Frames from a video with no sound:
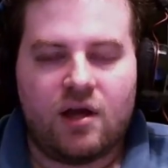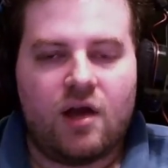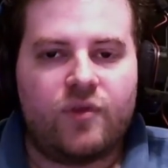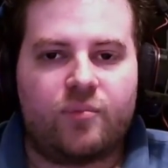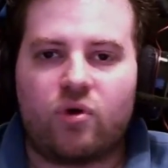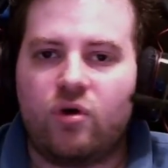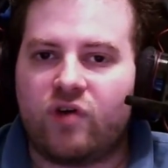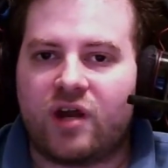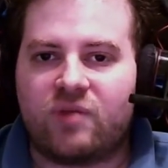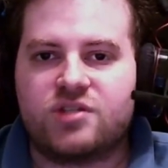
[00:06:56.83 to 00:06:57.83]
The
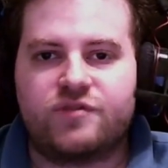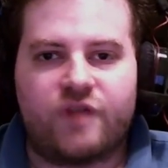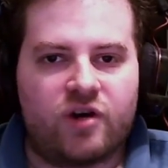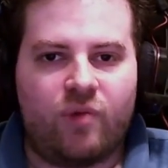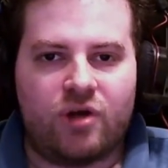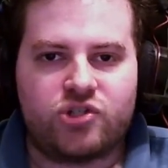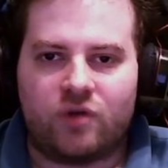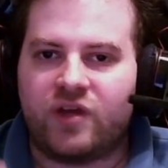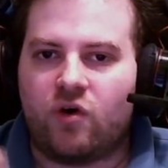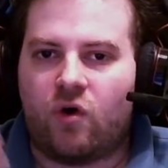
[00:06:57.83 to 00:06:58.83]
programming is very much on
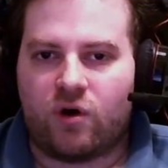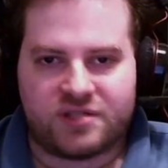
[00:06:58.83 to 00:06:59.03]
the hard